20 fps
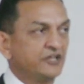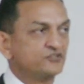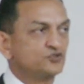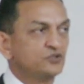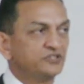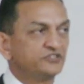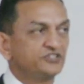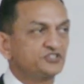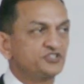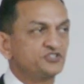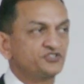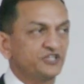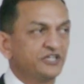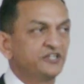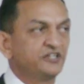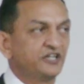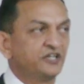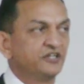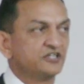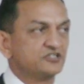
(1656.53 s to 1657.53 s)
Actually, this is
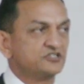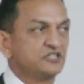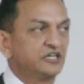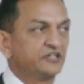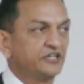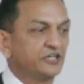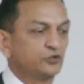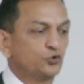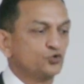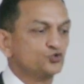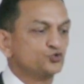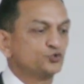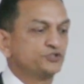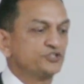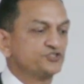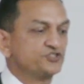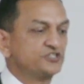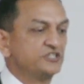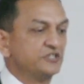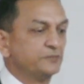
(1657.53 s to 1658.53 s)
in Indus Delta, close to
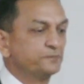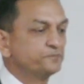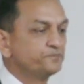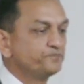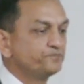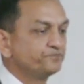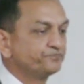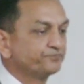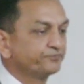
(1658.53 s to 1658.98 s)
the sea.